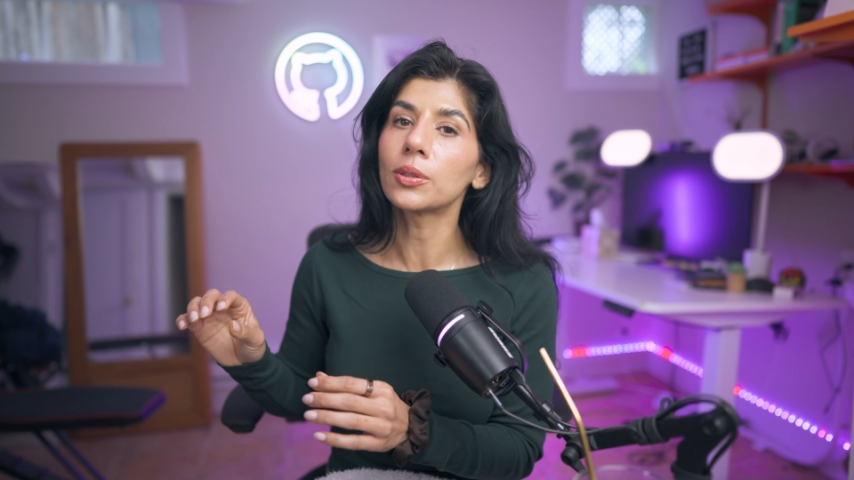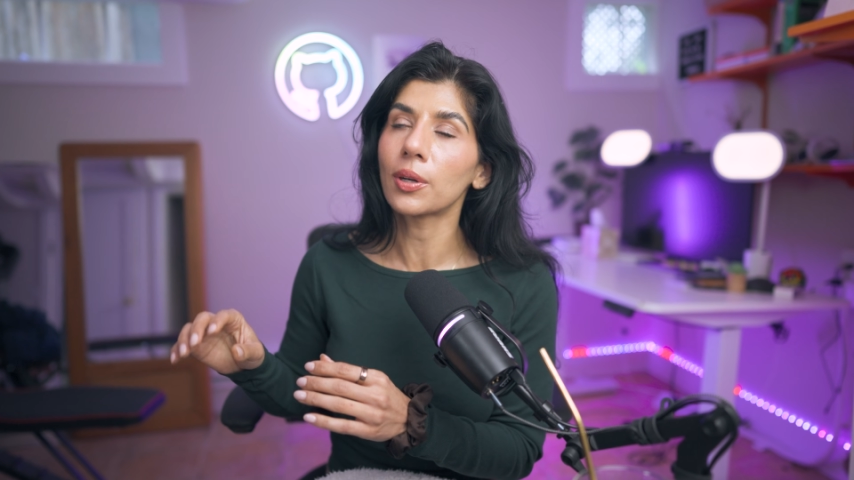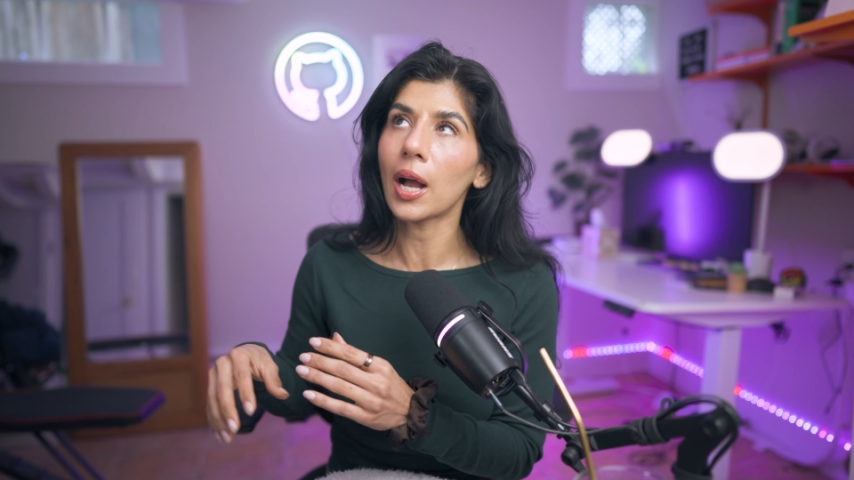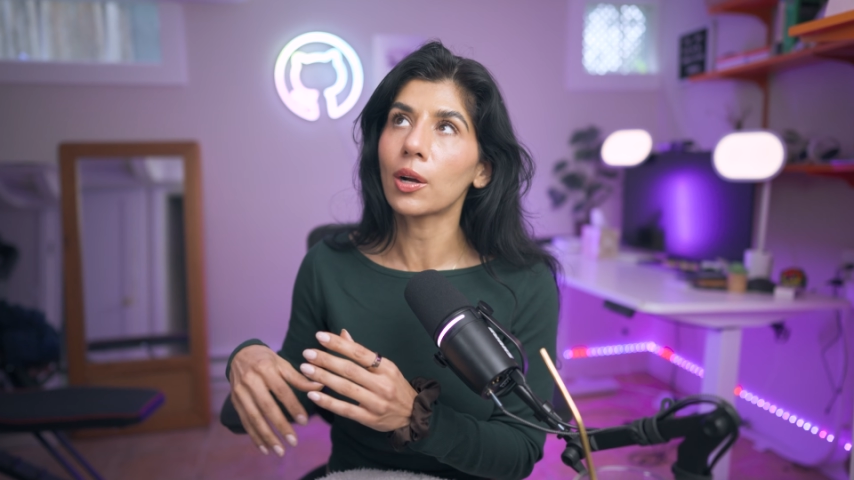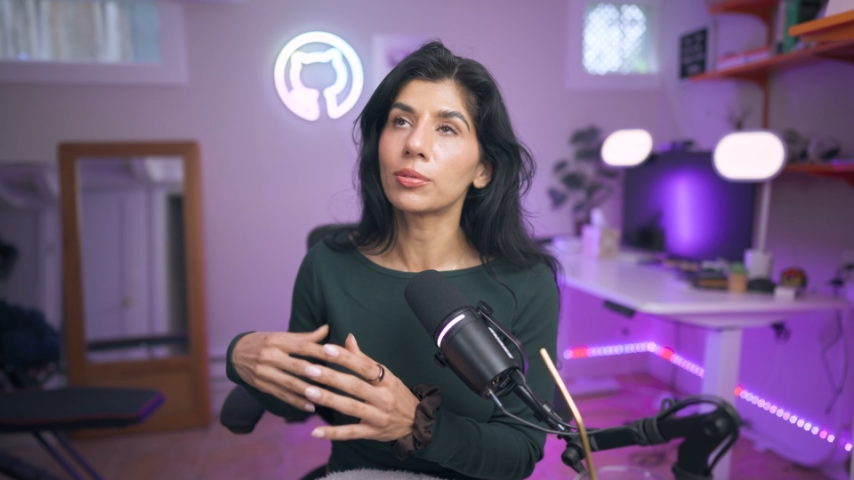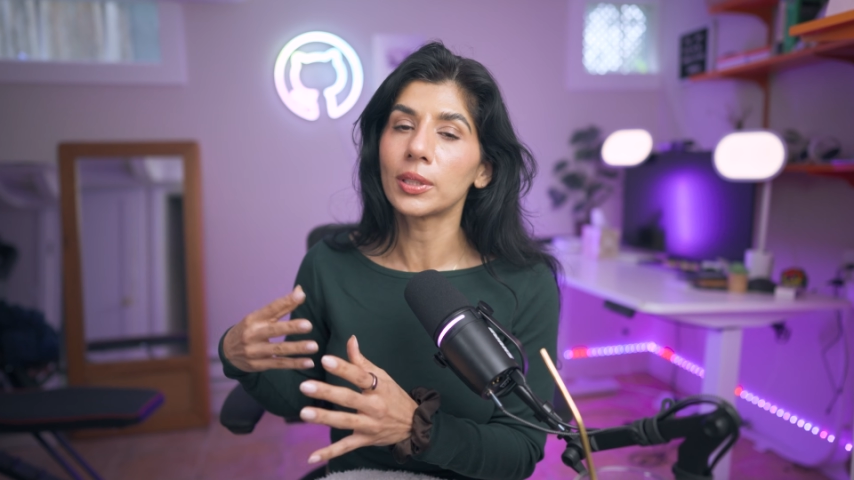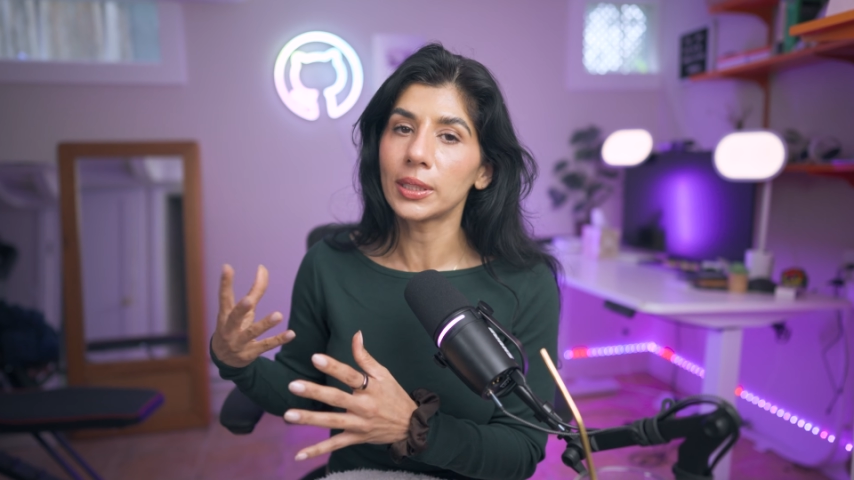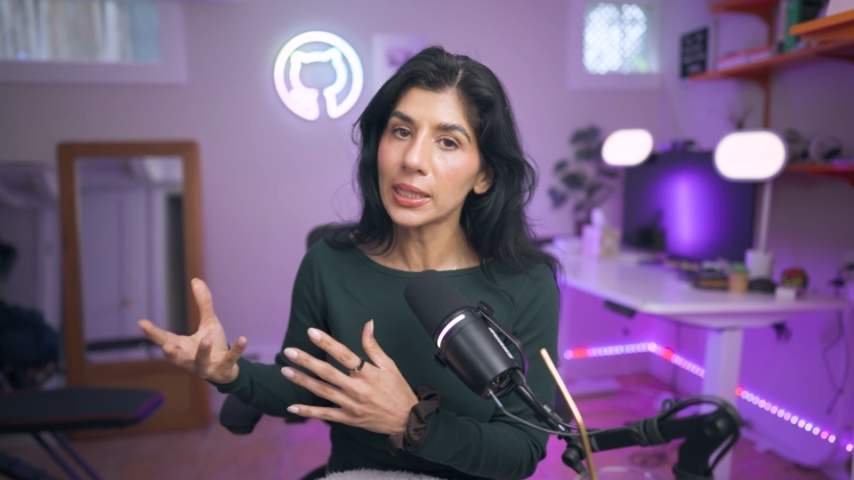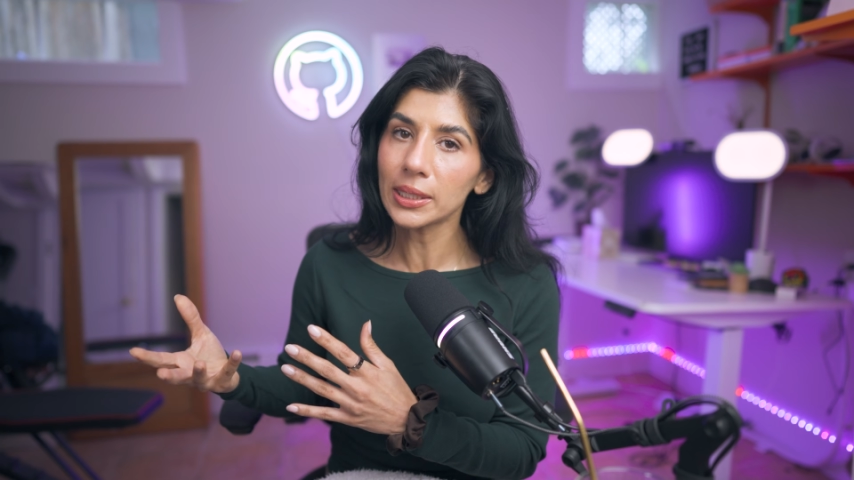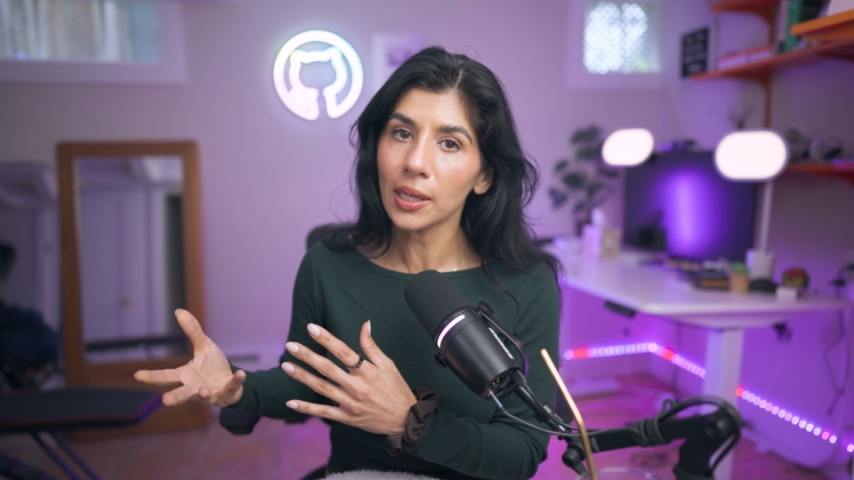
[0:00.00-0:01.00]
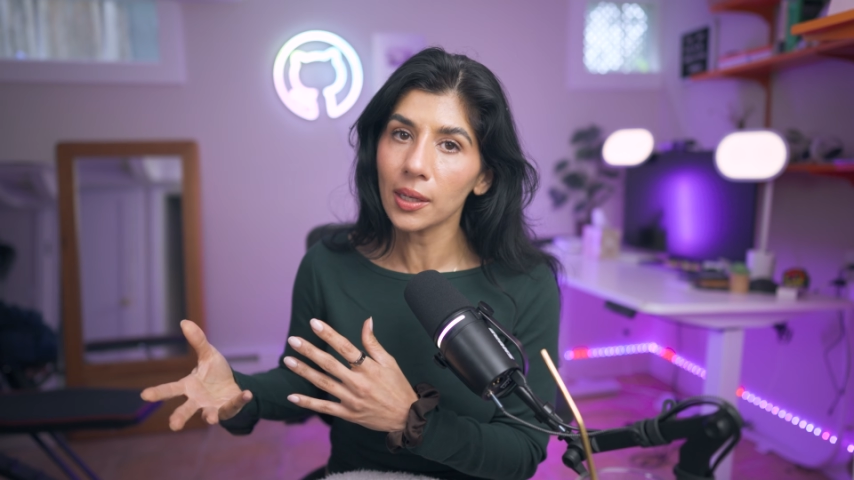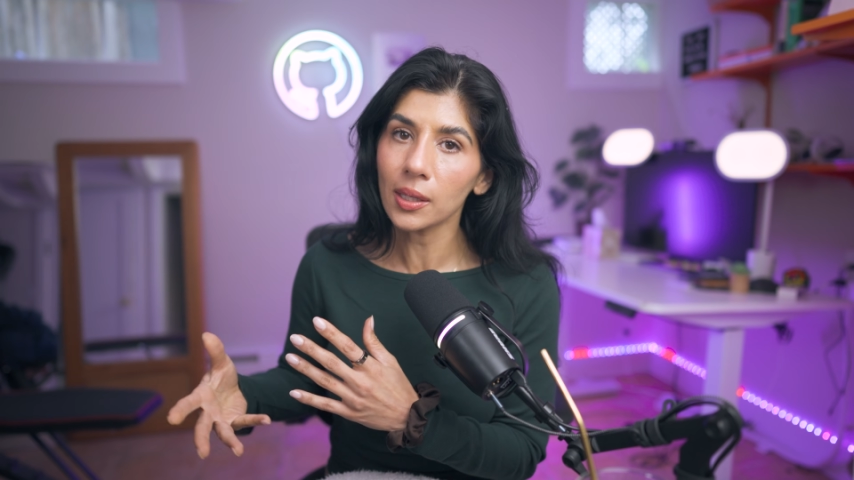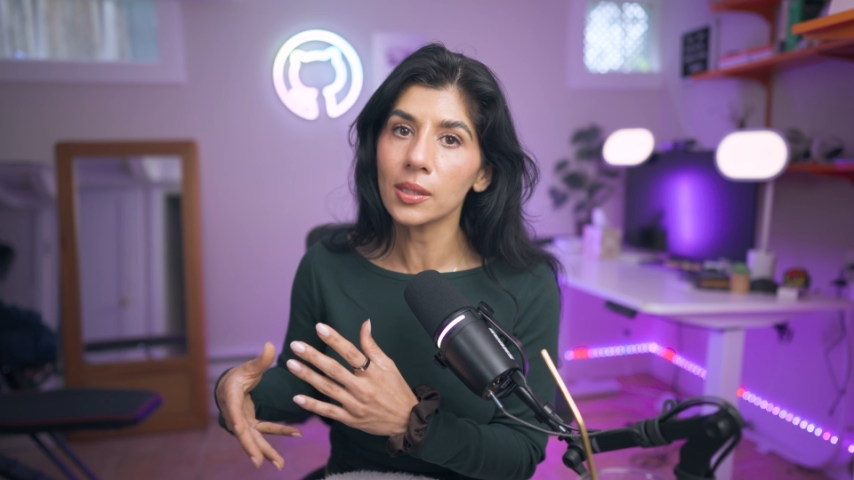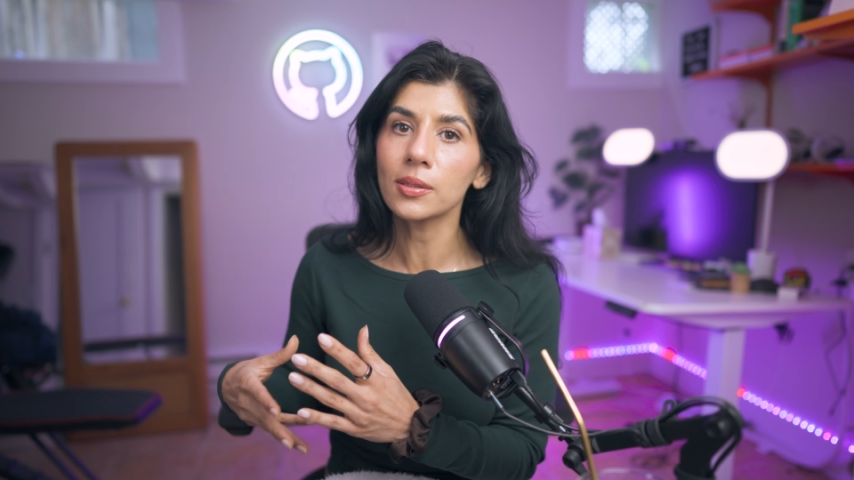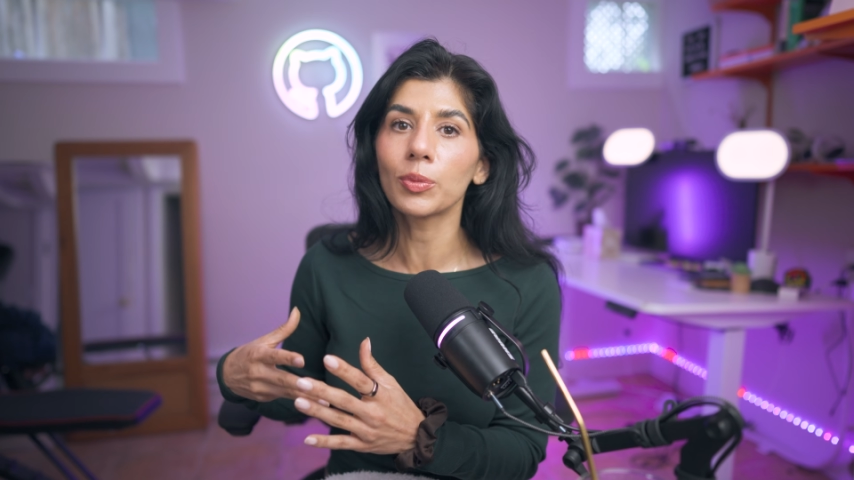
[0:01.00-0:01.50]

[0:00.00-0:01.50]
track of the details,